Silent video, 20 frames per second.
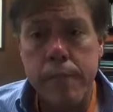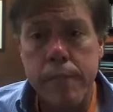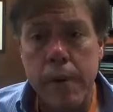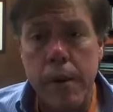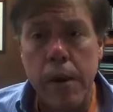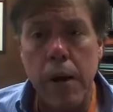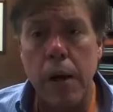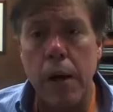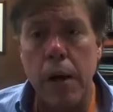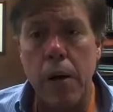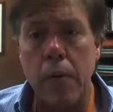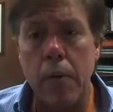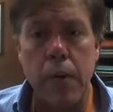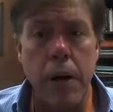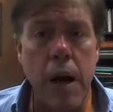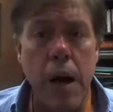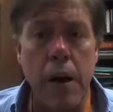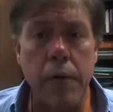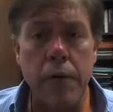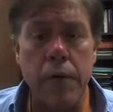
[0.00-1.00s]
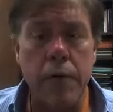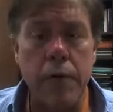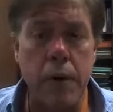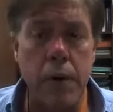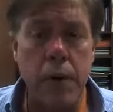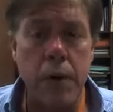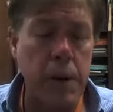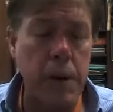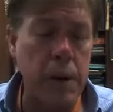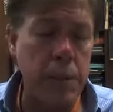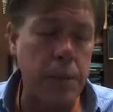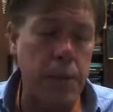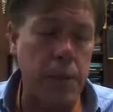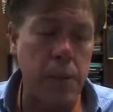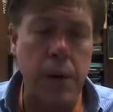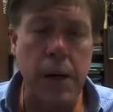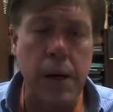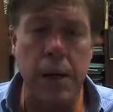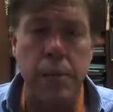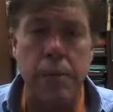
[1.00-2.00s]
Well, obviously people are
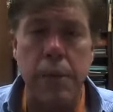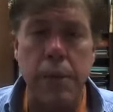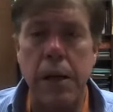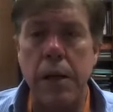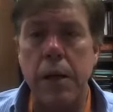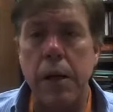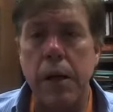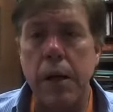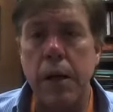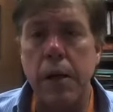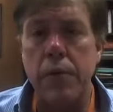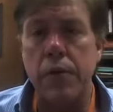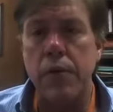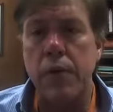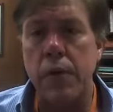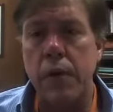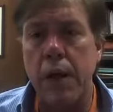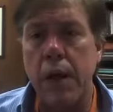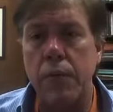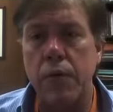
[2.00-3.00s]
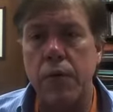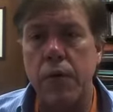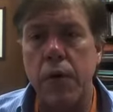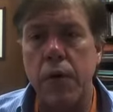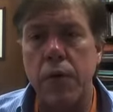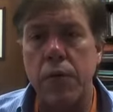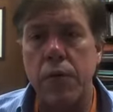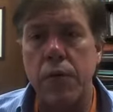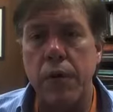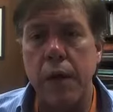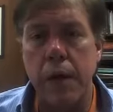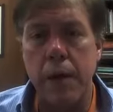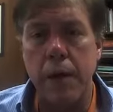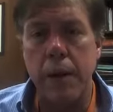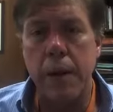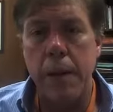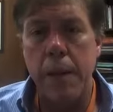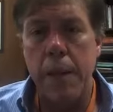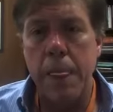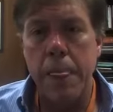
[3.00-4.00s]
recommending it, so they've used it.
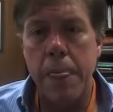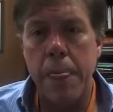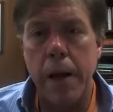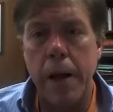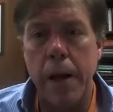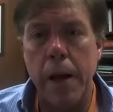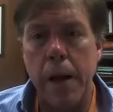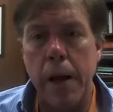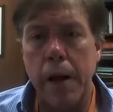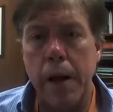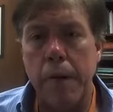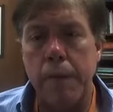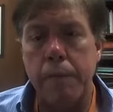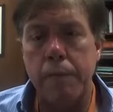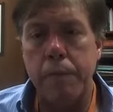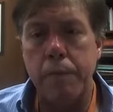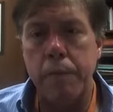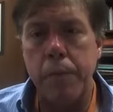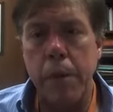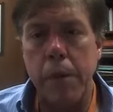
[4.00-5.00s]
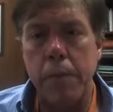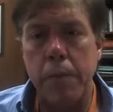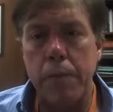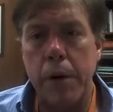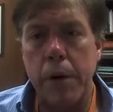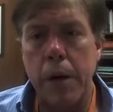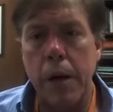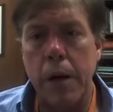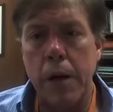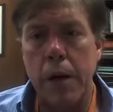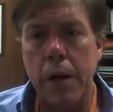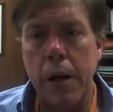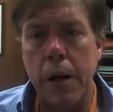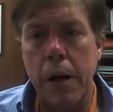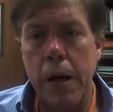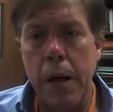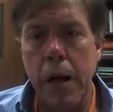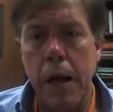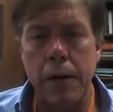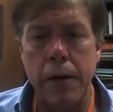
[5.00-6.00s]
But
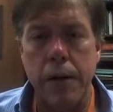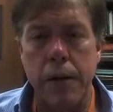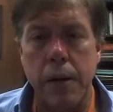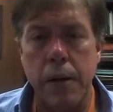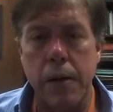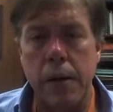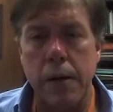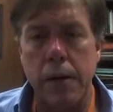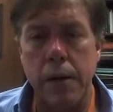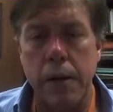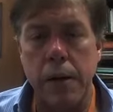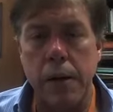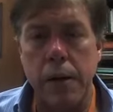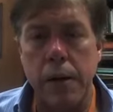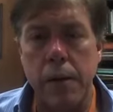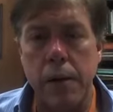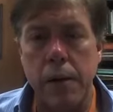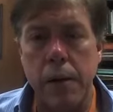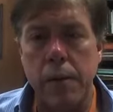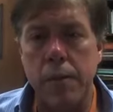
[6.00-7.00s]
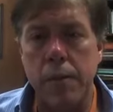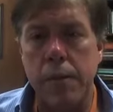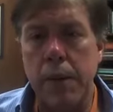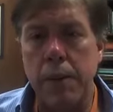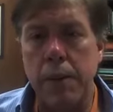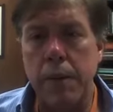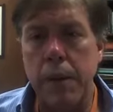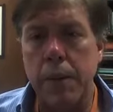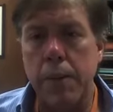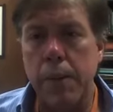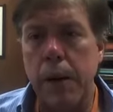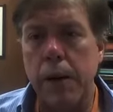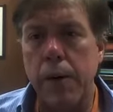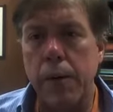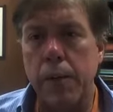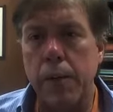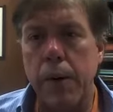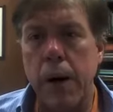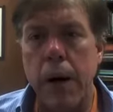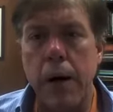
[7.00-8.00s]
I think that there may be better
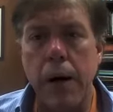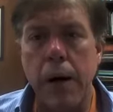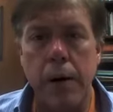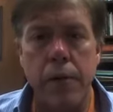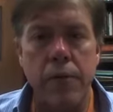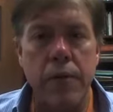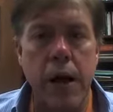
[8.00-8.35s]
products